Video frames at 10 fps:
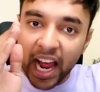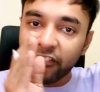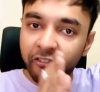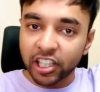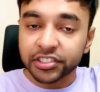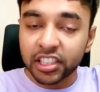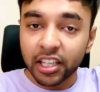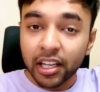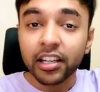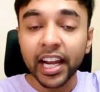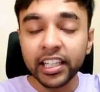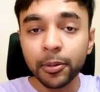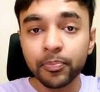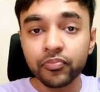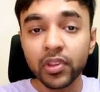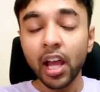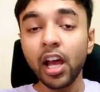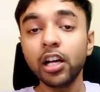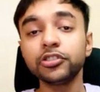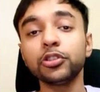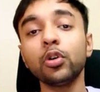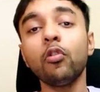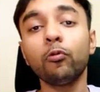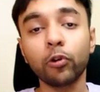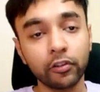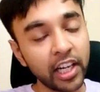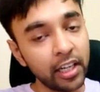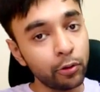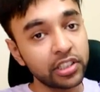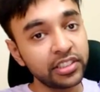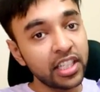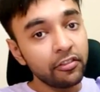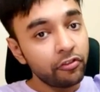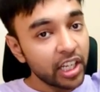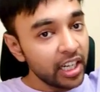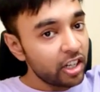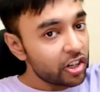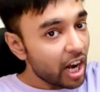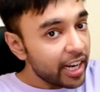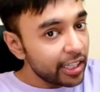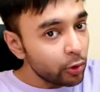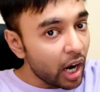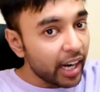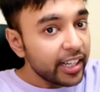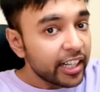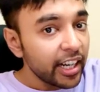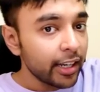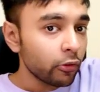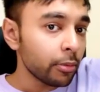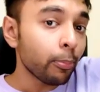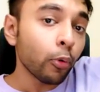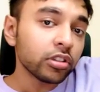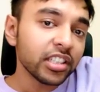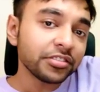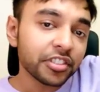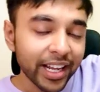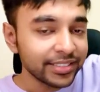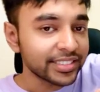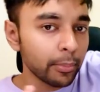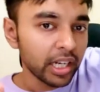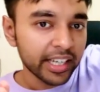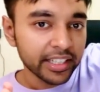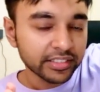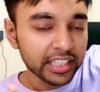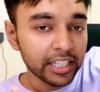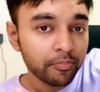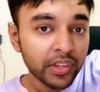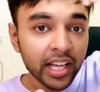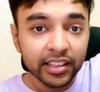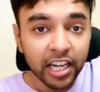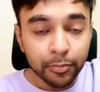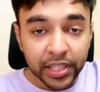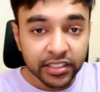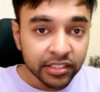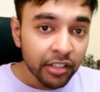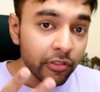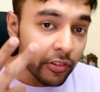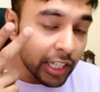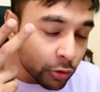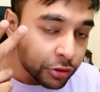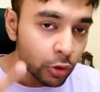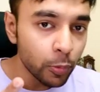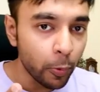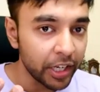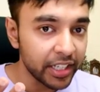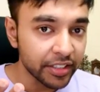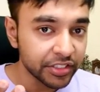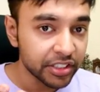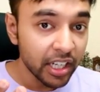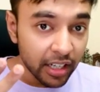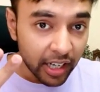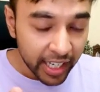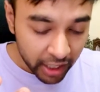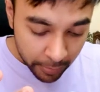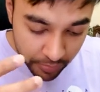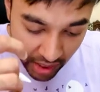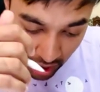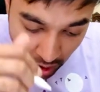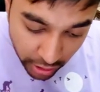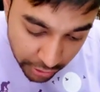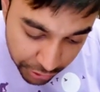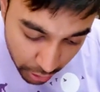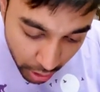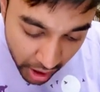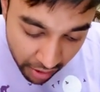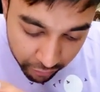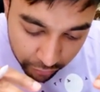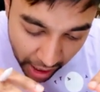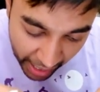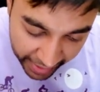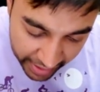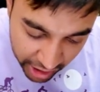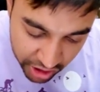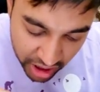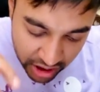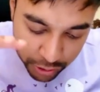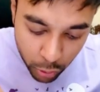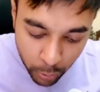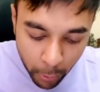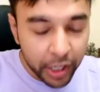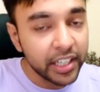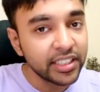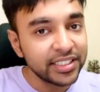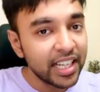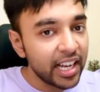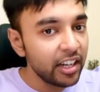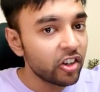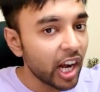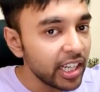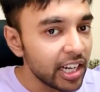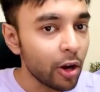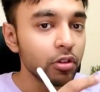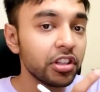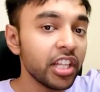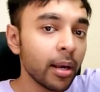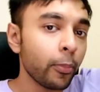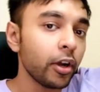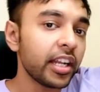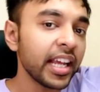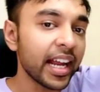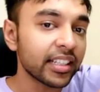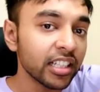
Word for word: first, right? So what we can do is, we can try to iterate over both the strings simultaneously. That means we will use two pointers, correct? So I initialize two pointers and right now they are pointing at